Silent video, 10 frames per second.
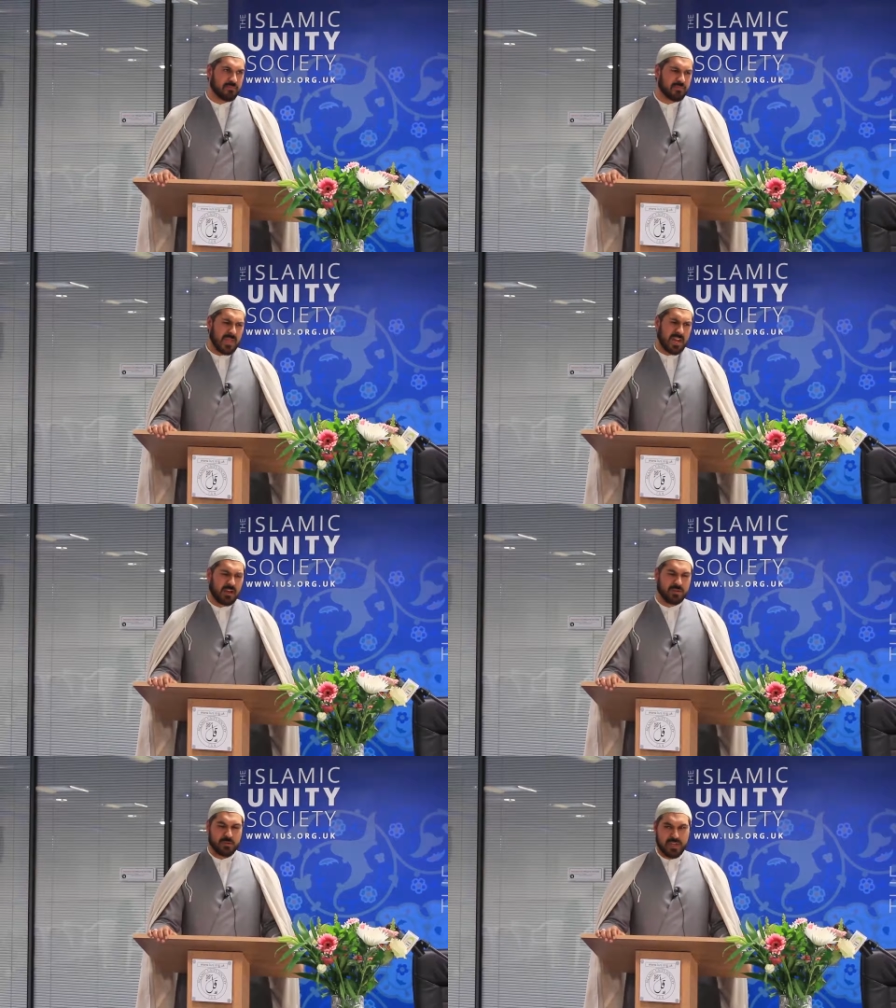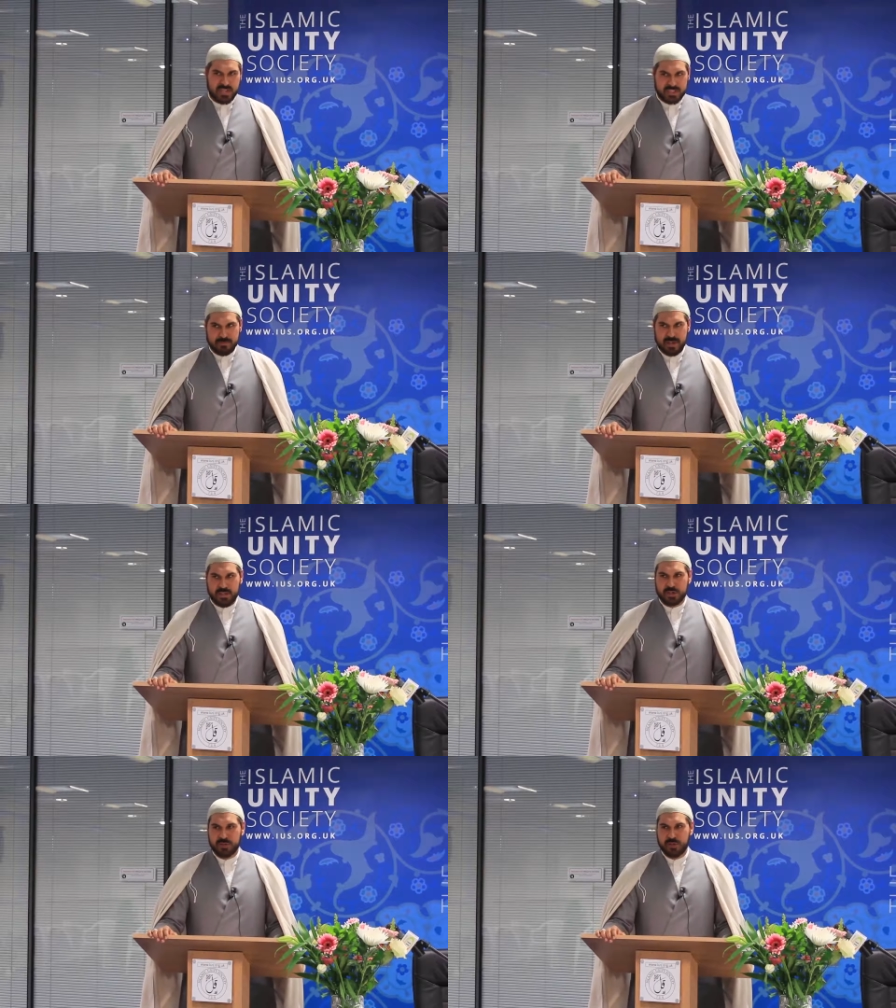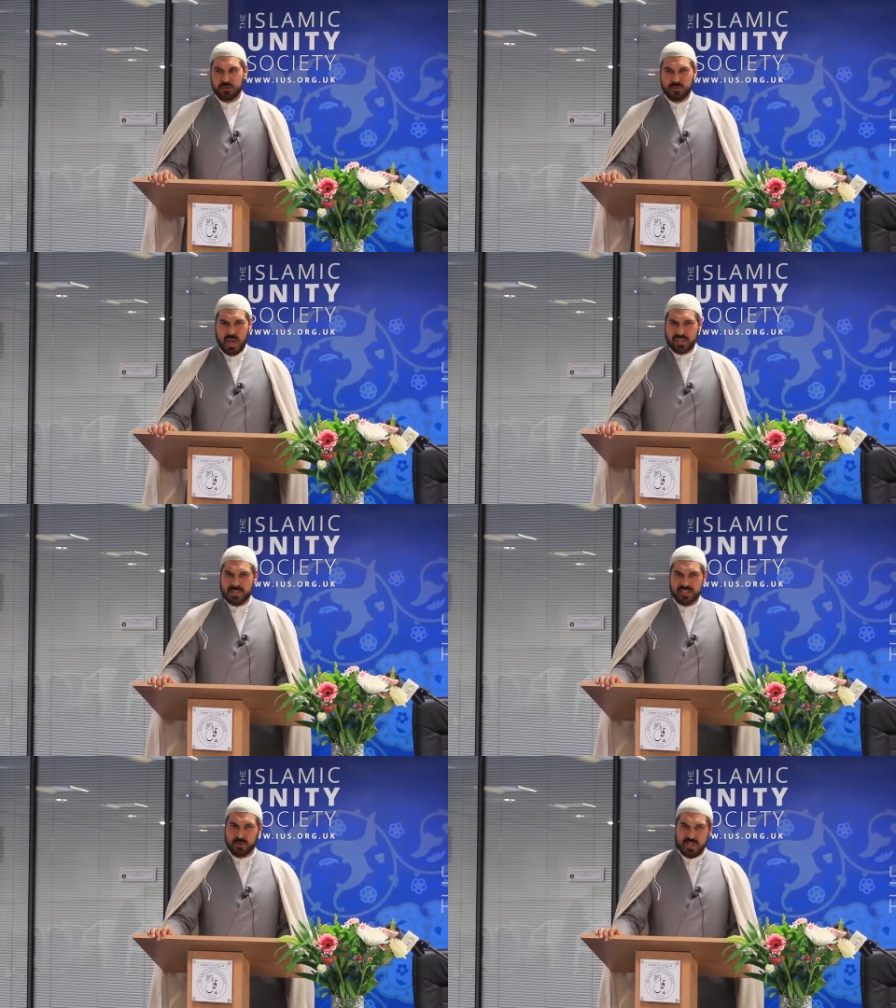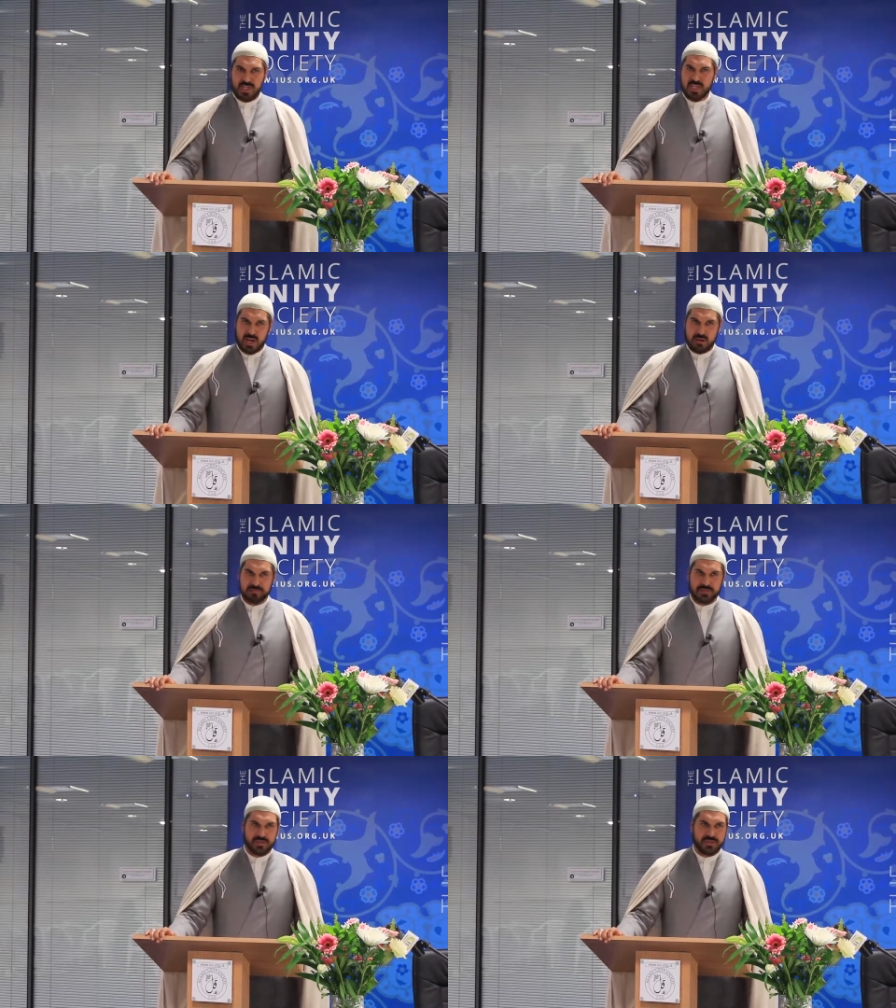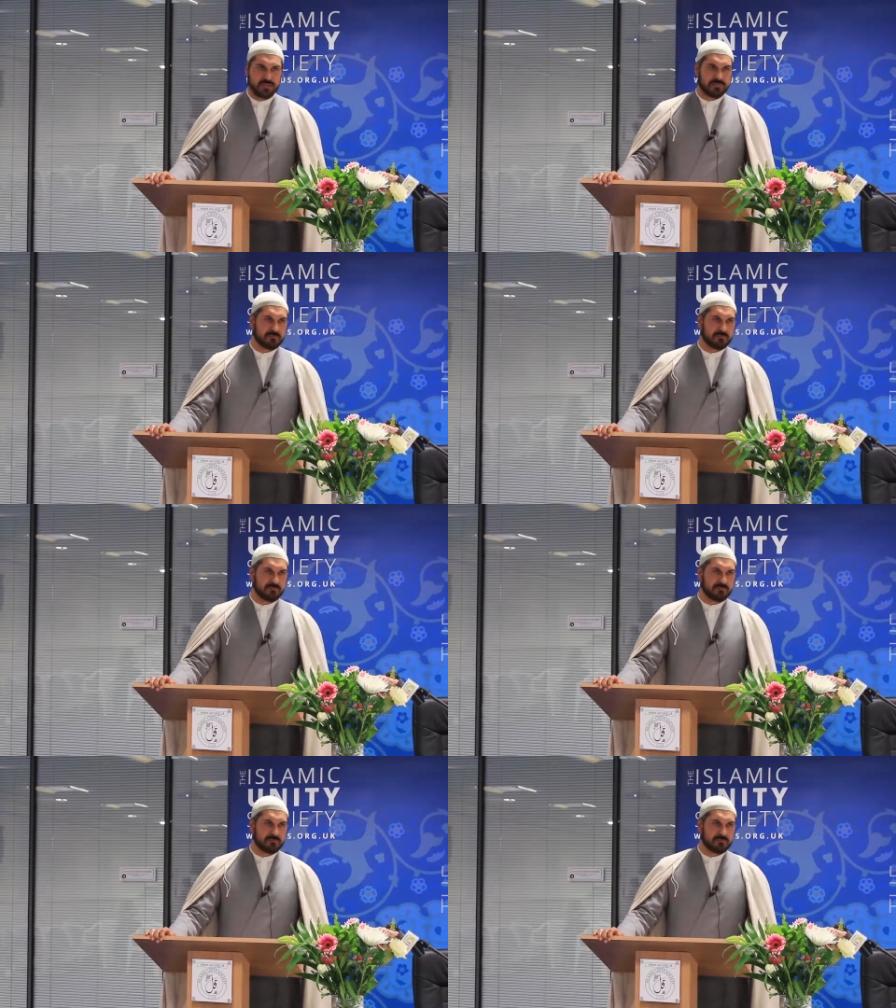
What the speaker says: then how do we expect to be united when he comes?